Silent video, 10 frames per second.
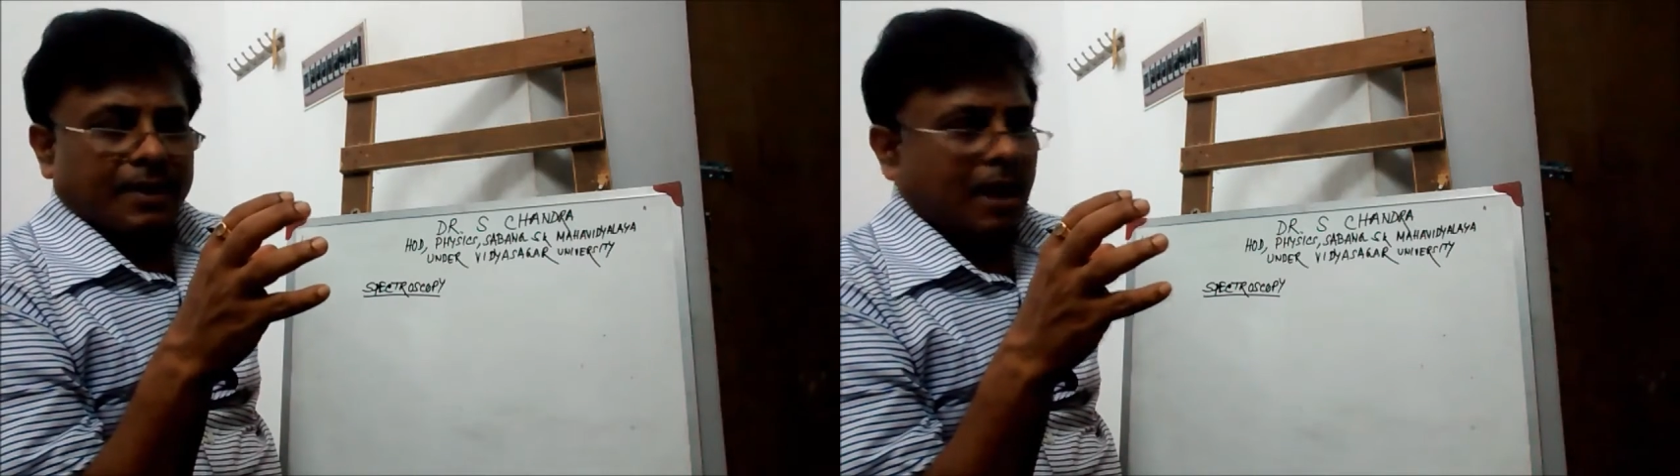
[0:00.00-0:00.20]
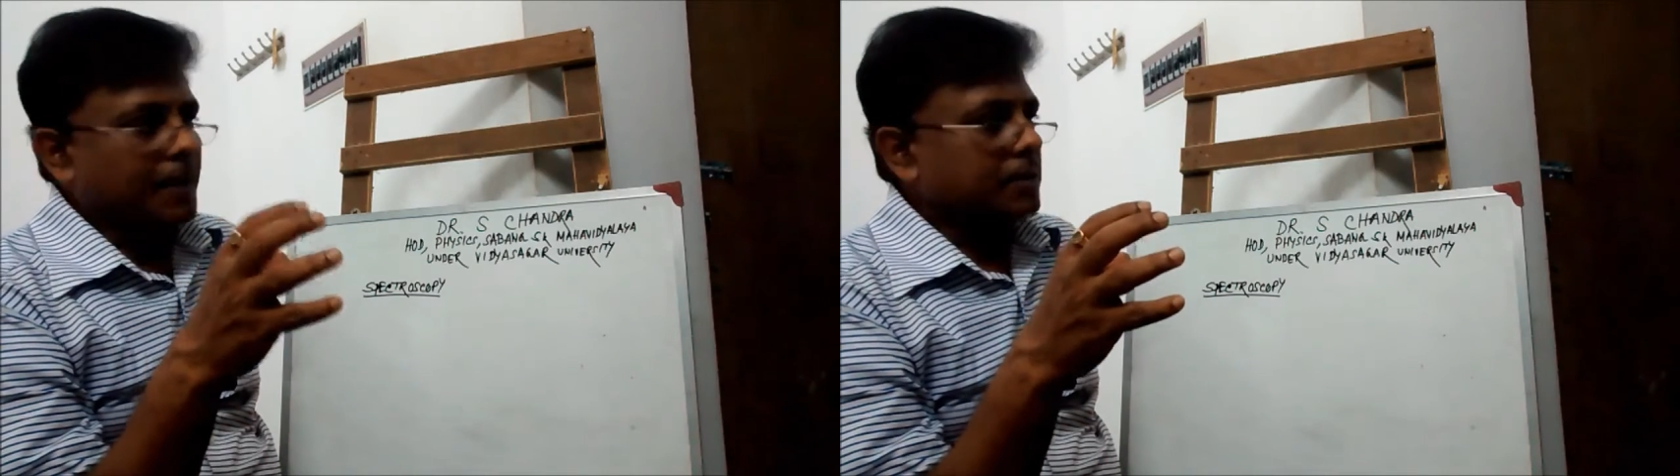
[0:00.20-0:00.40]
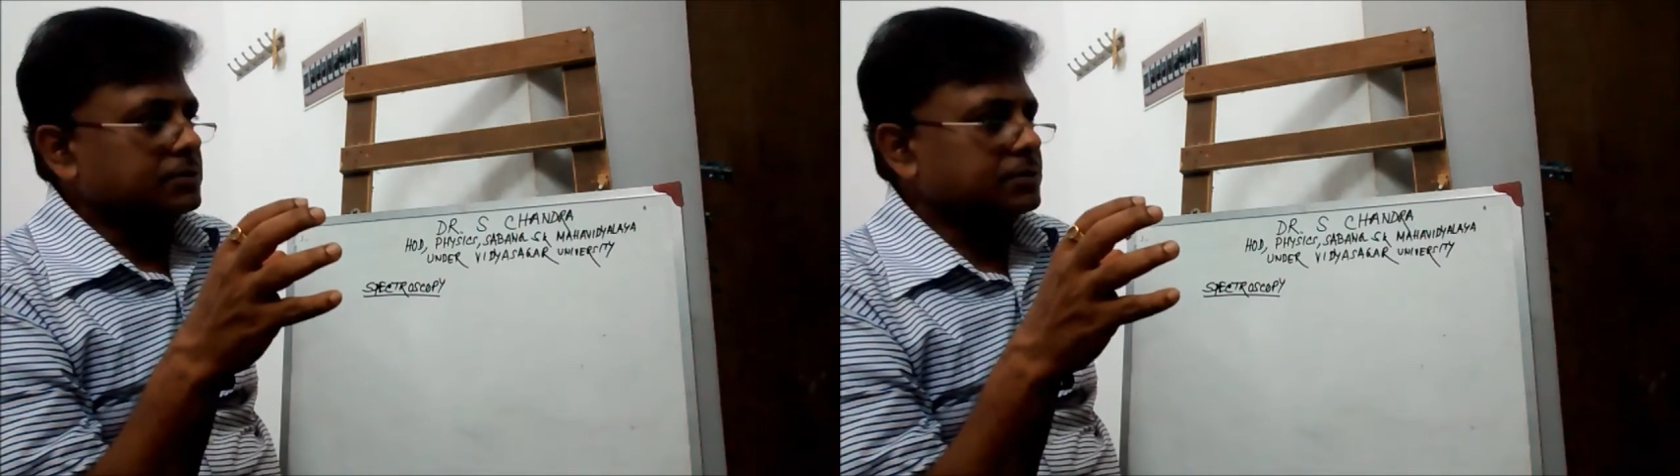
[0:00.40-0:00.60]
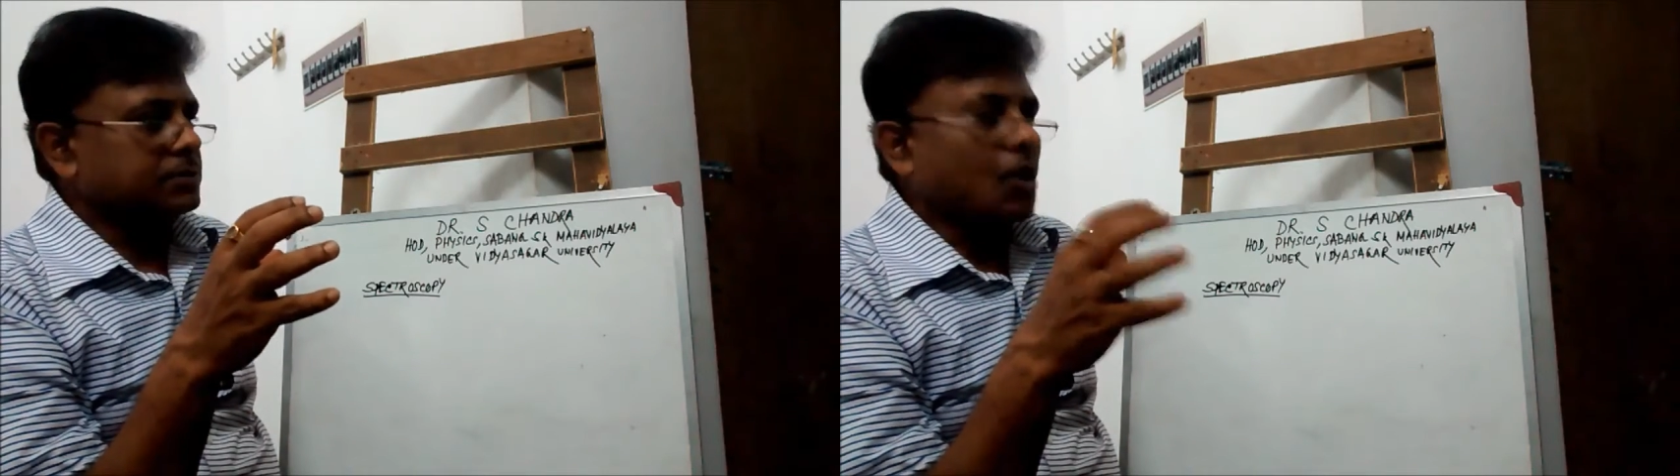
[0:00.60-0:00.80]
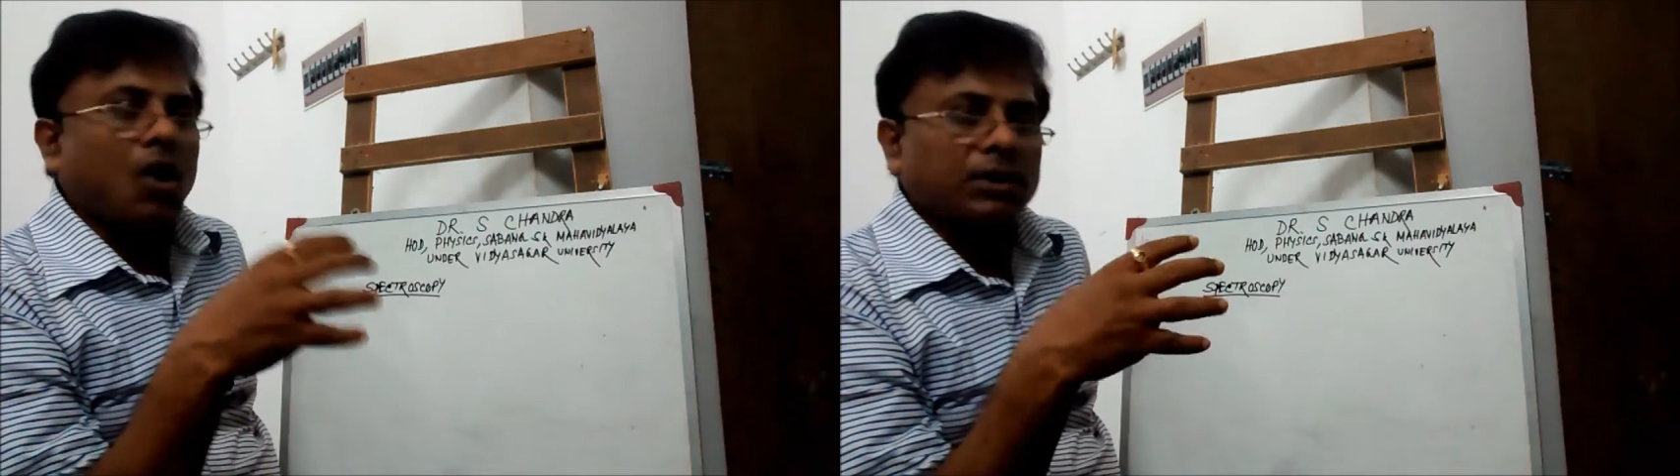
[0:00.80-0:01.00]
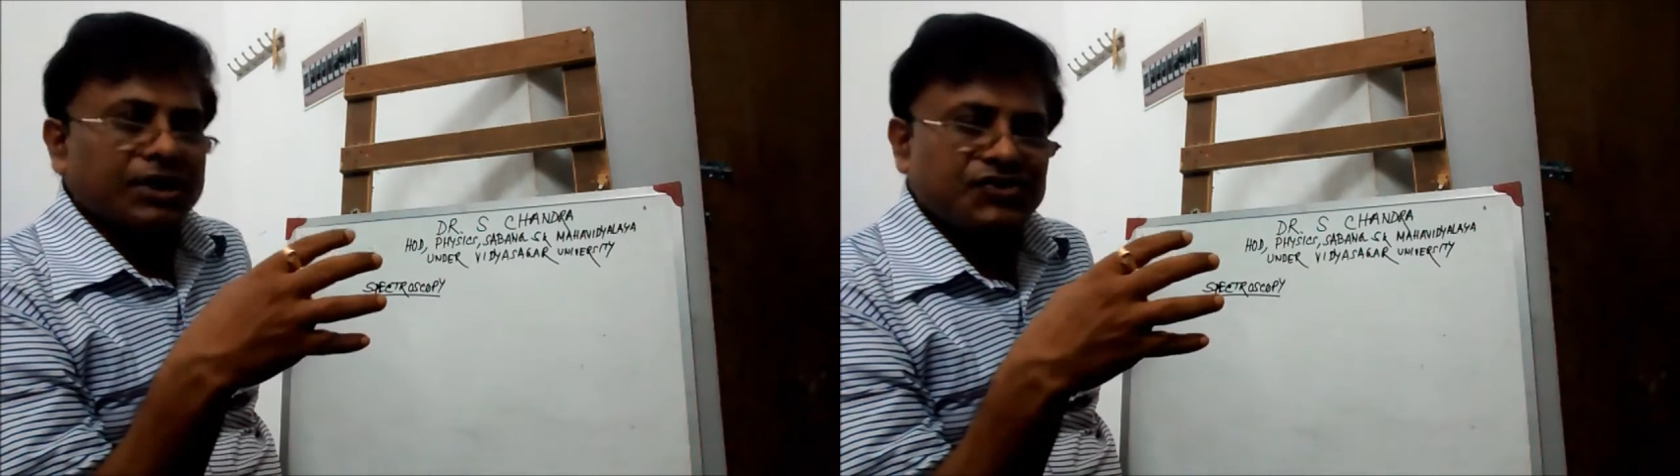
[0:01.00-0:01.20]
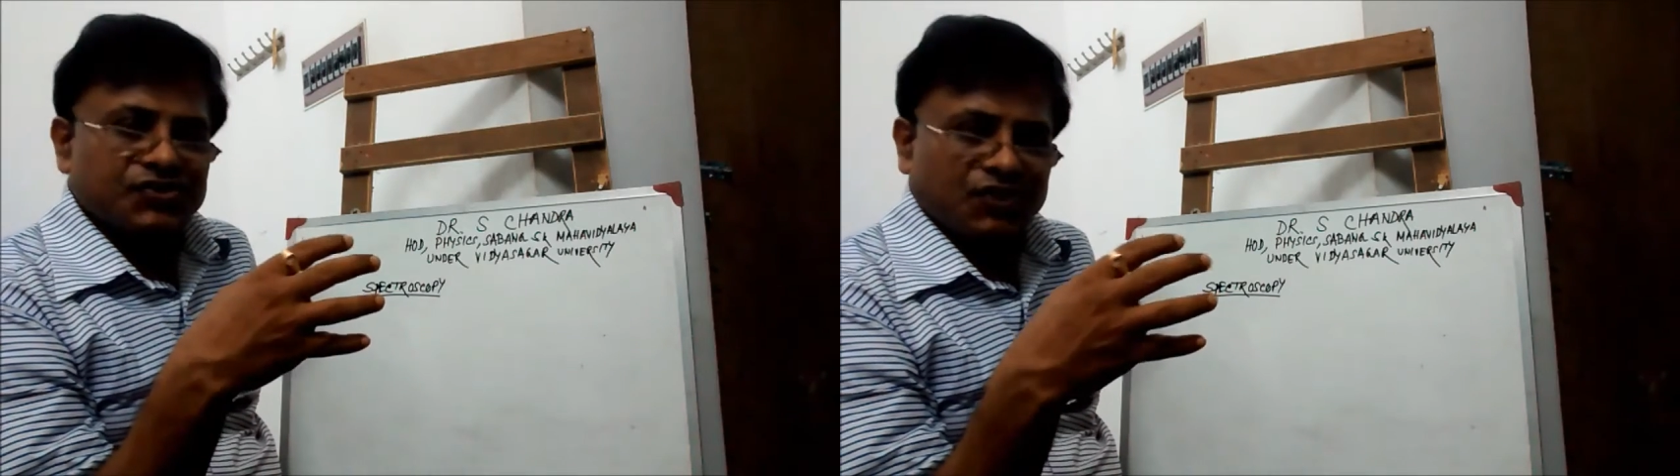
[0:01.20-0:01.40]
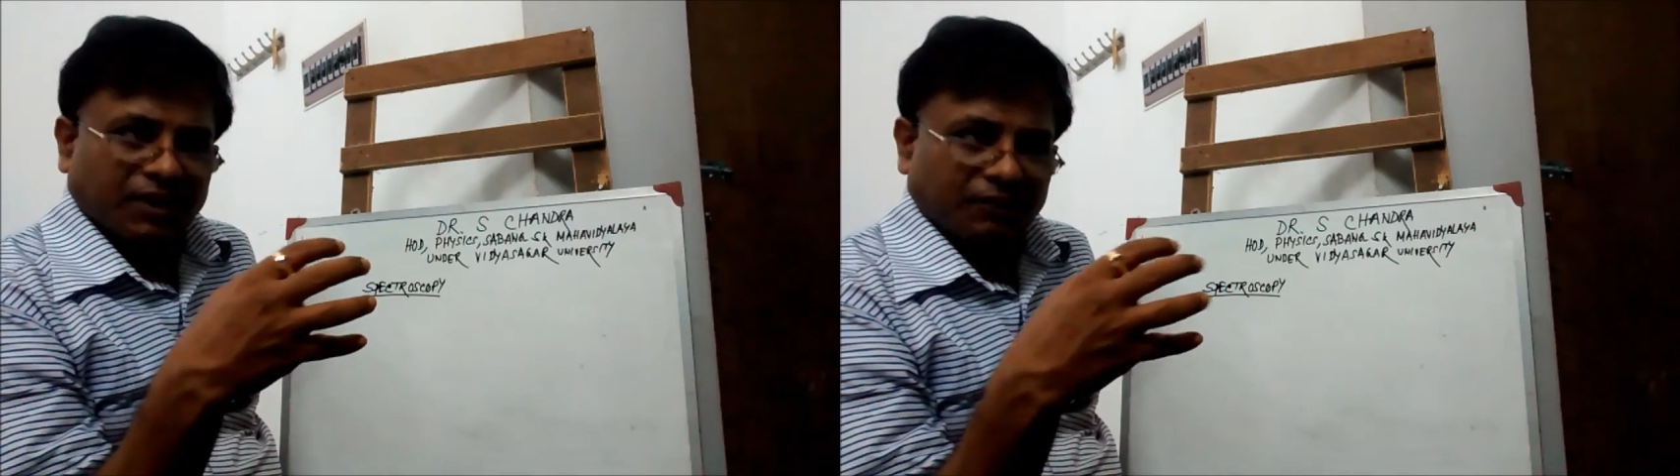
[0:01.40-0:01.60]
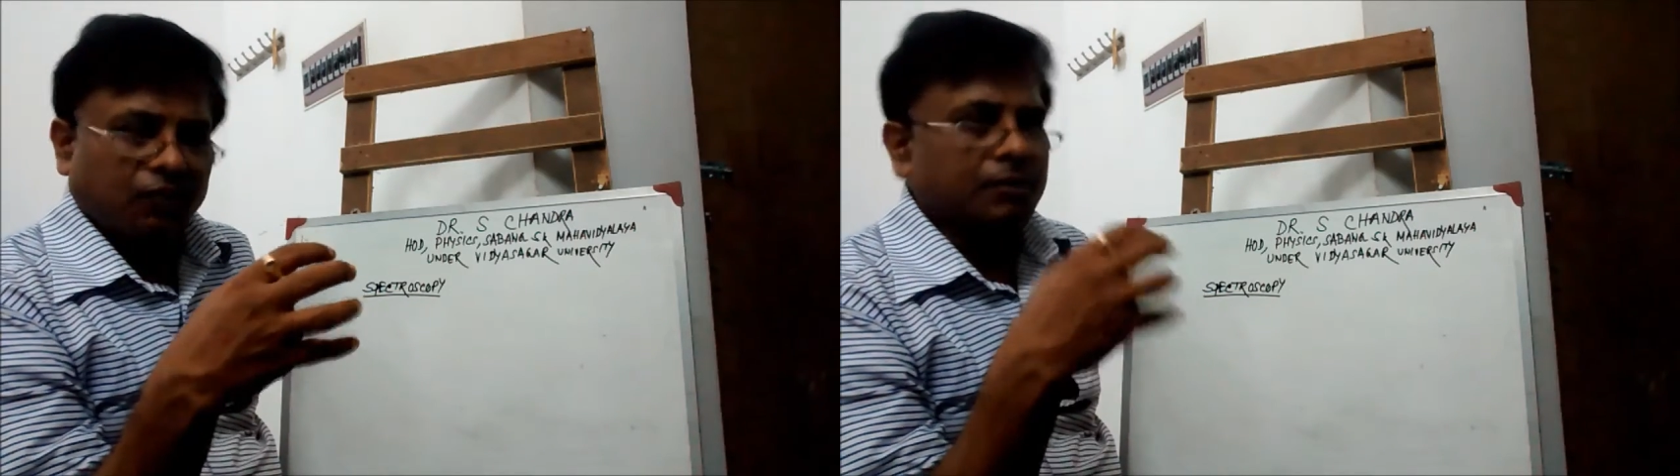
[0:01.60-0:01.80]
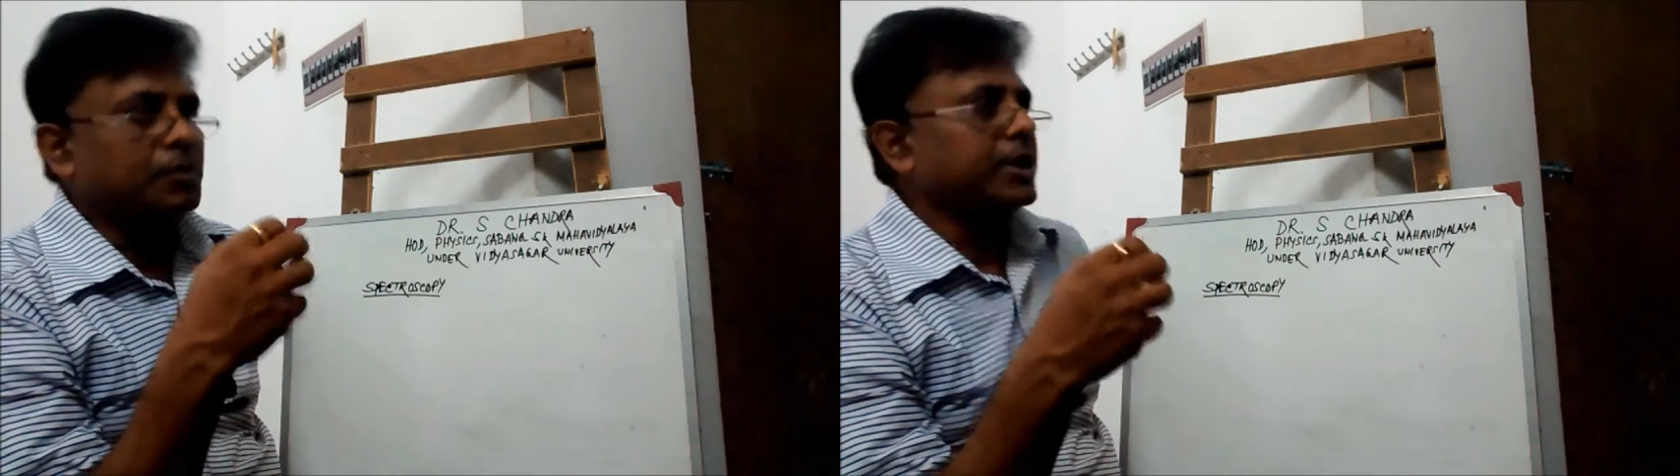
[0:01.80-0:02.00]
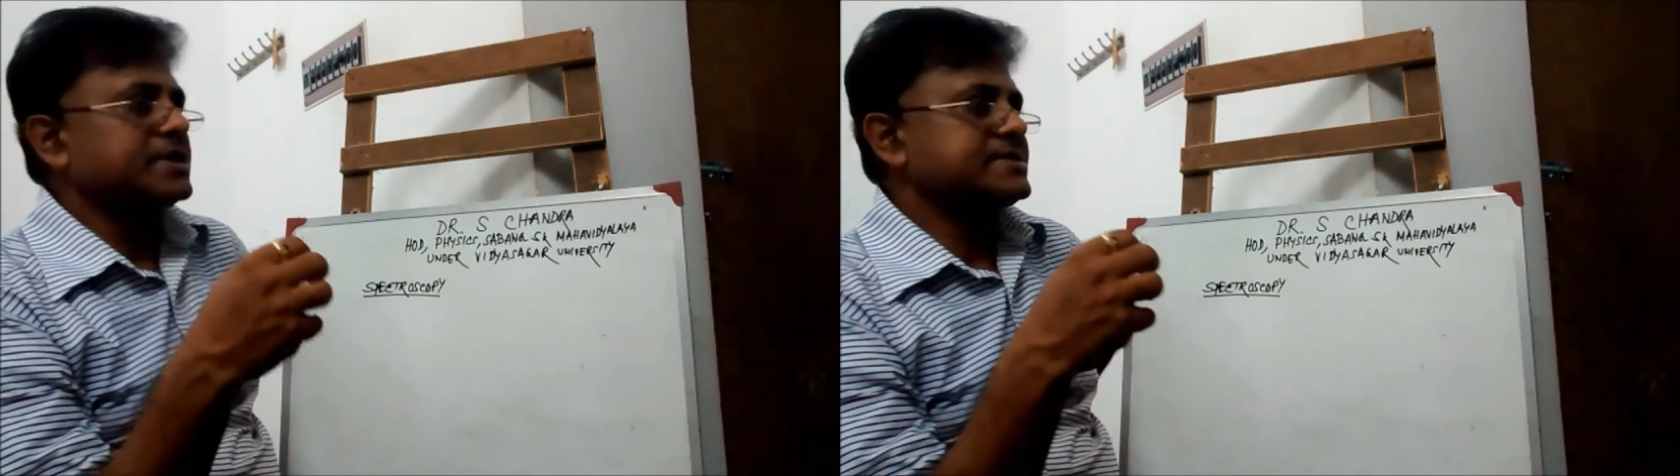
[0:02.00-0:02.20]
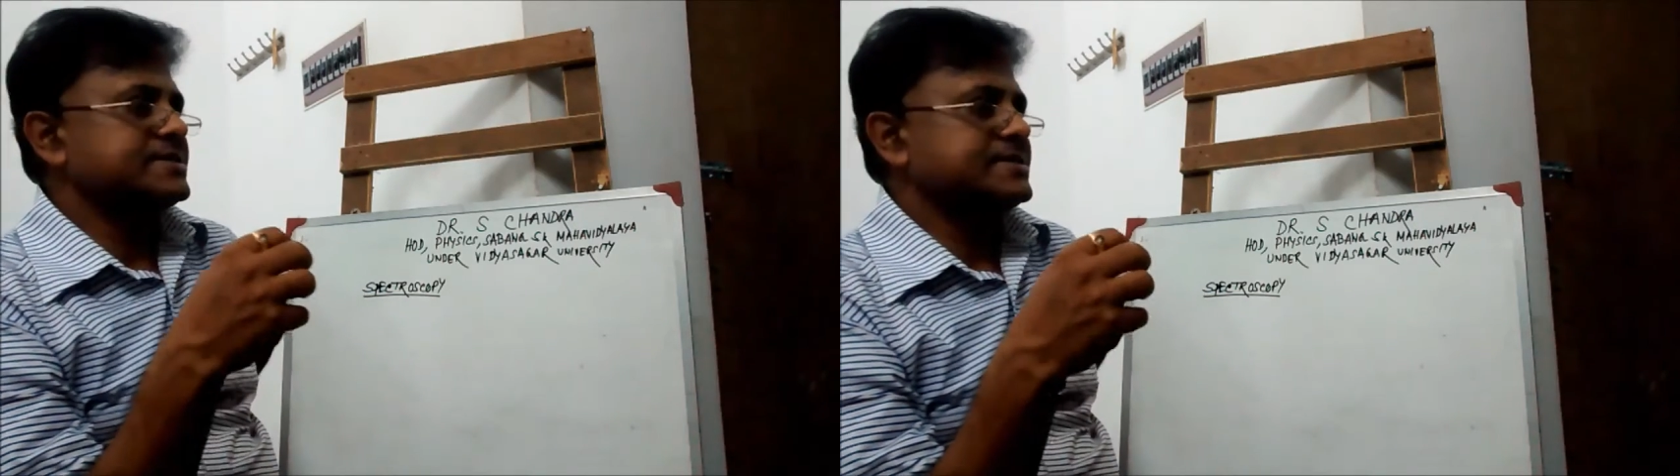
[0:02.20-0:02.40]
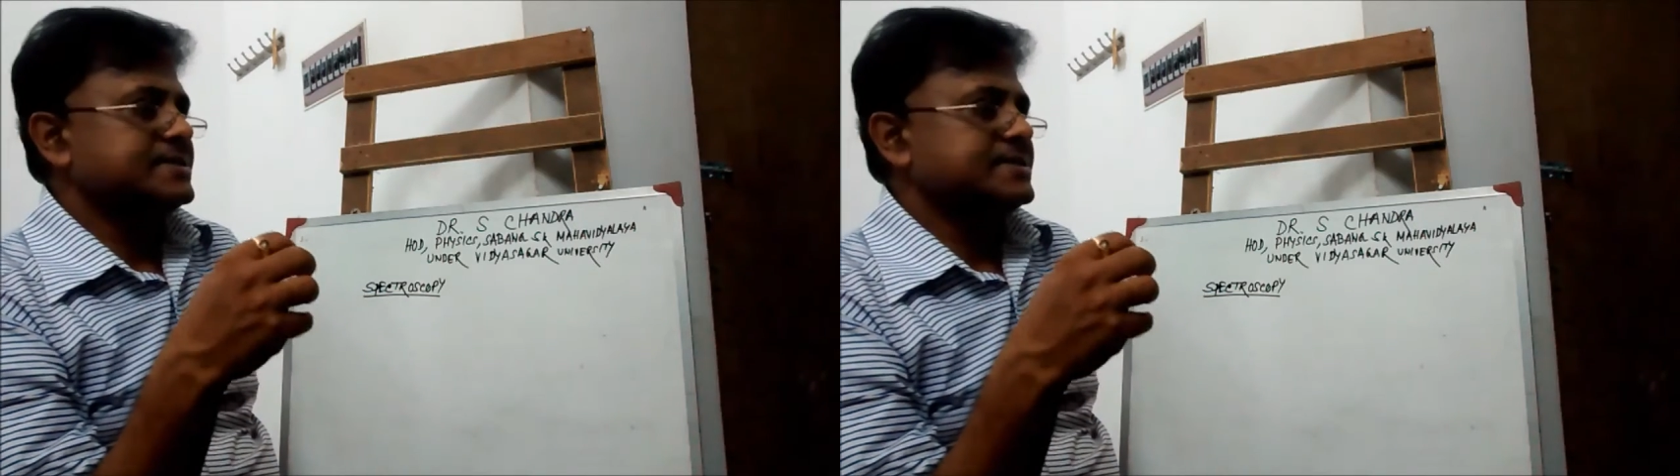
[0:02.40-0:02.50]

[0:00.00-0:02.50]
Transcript: about all these Rutherford models,